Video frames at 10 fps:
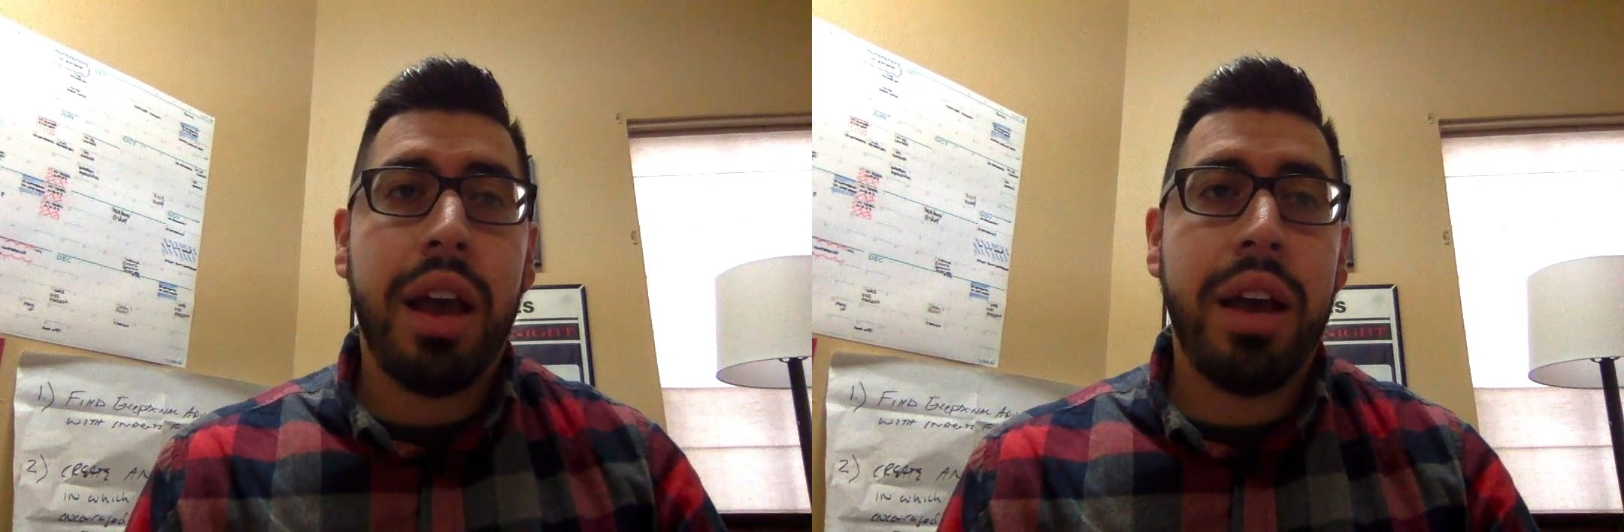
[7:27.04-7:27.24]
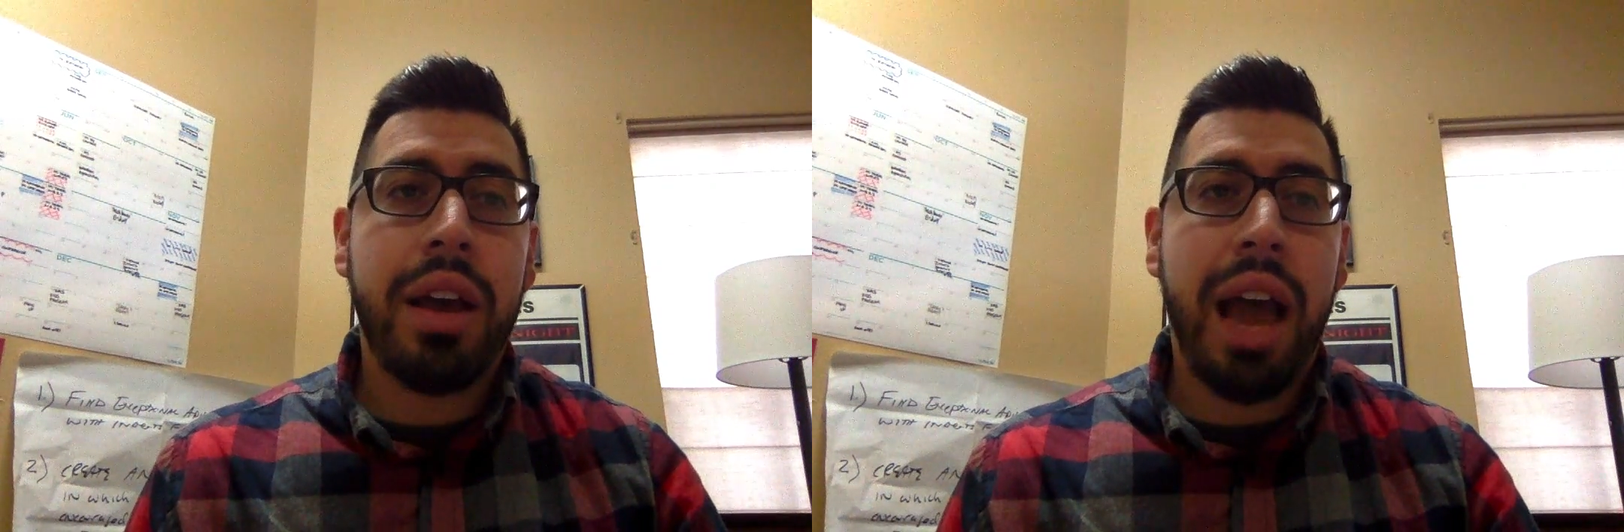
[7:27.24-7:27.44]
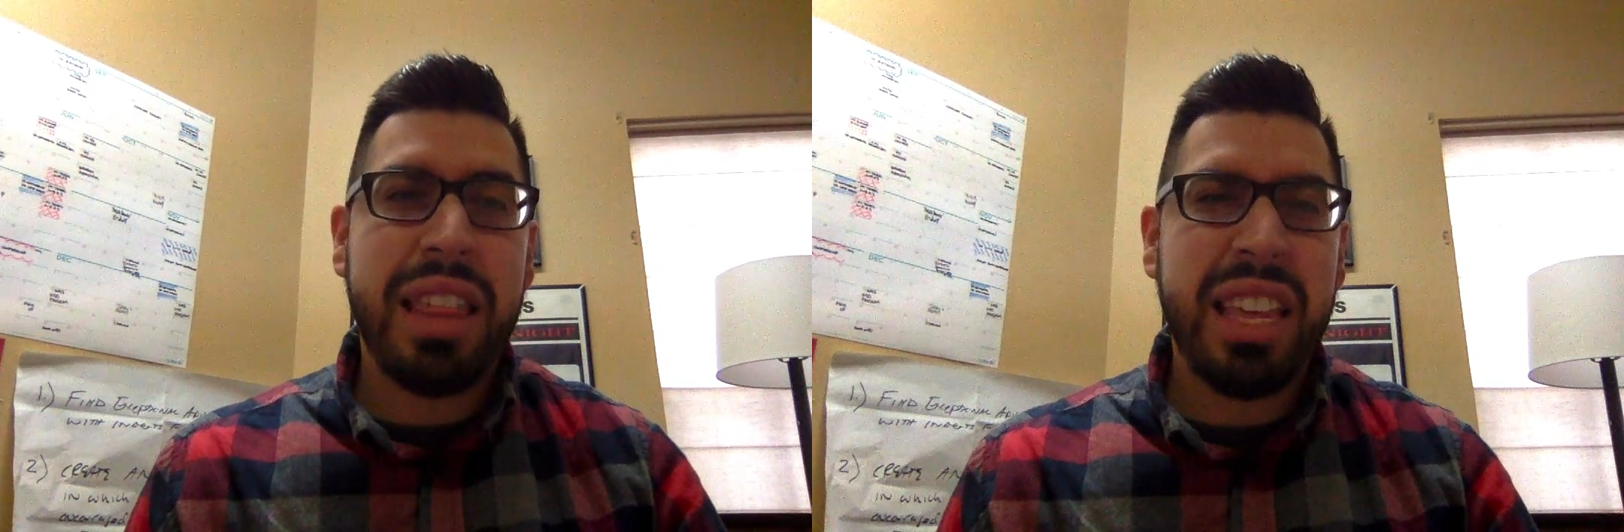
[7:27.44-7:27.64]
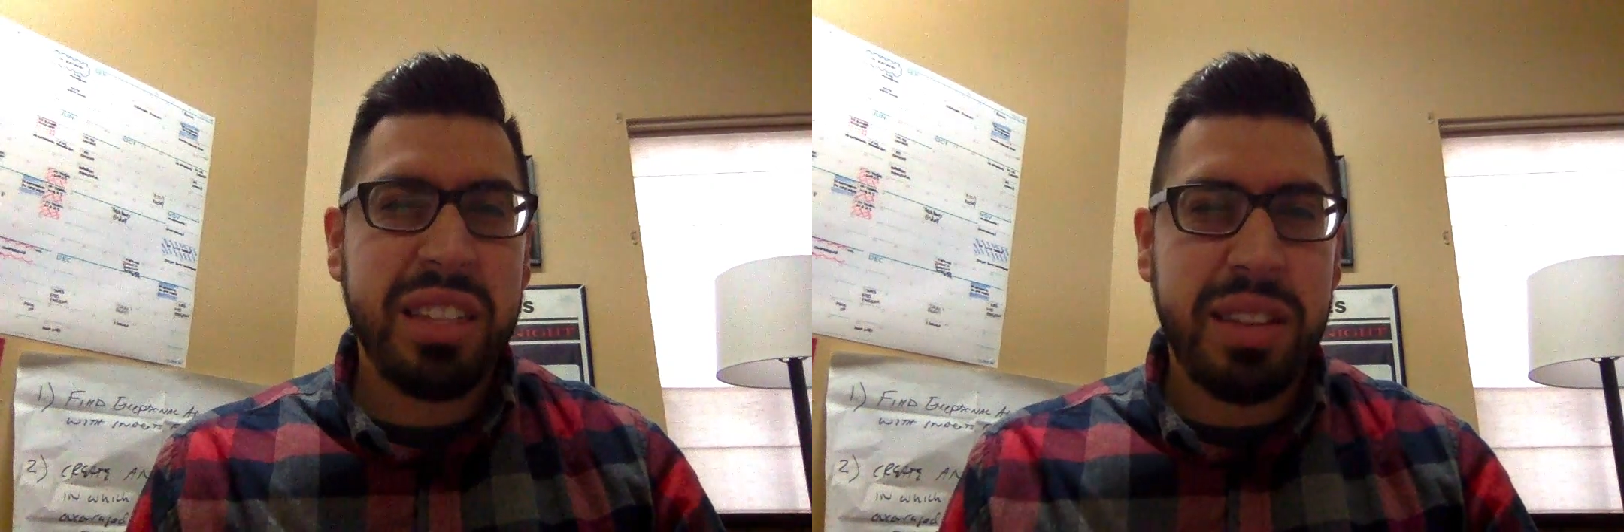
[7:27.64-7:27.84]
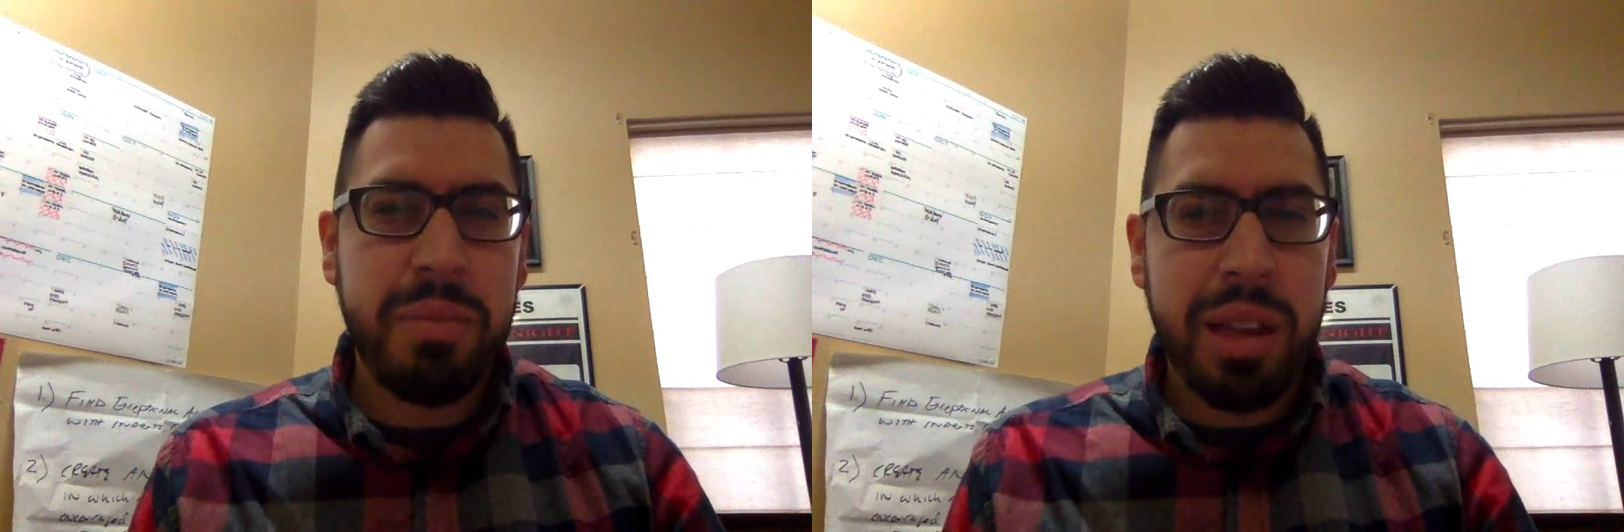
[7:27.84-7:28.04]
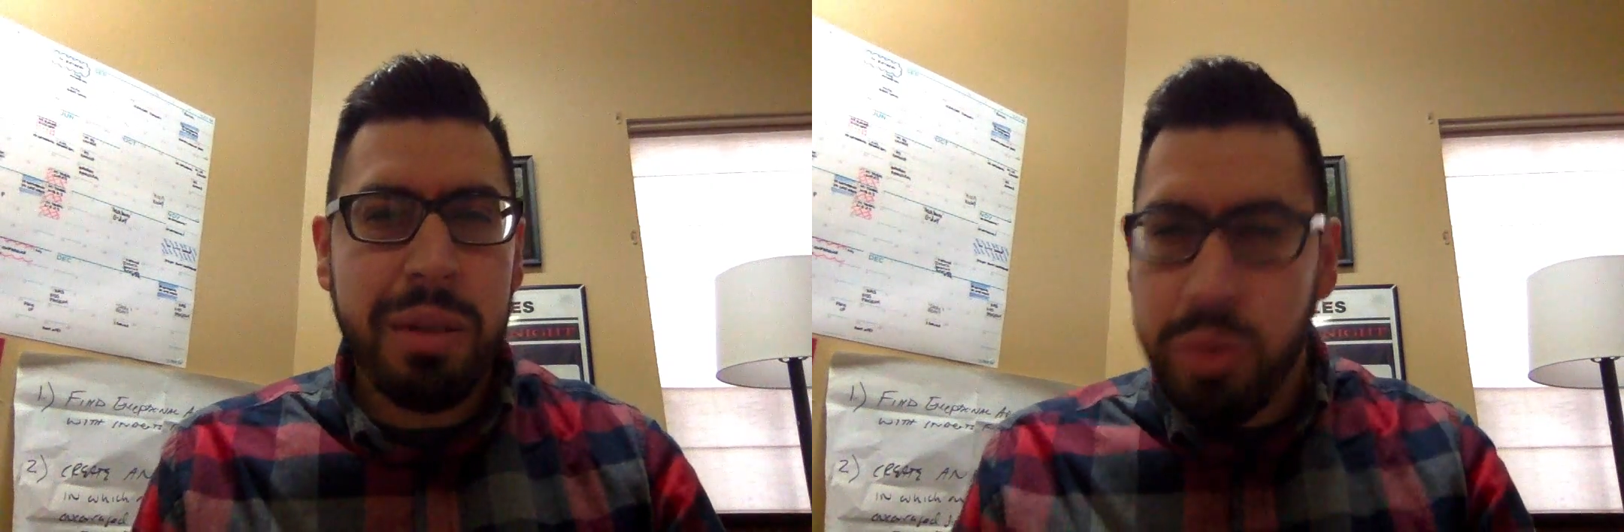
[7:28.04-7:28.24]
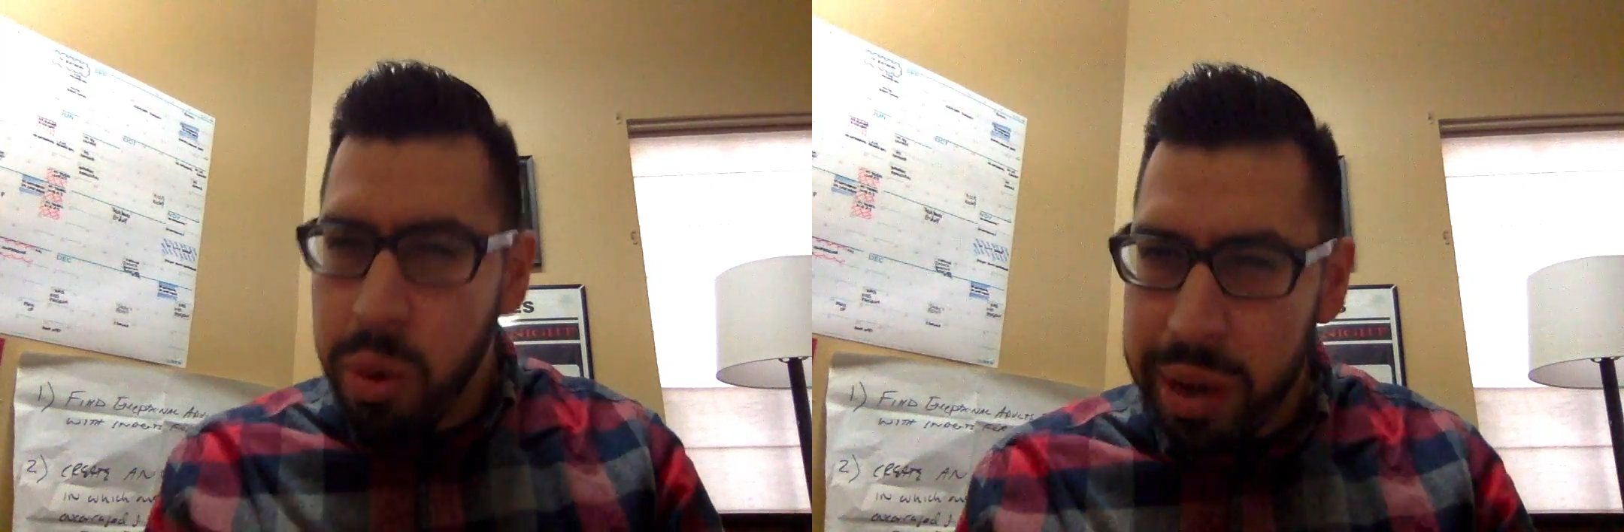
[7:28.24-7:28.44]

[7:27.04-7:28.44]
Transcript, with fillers: Uh, I think sometimes what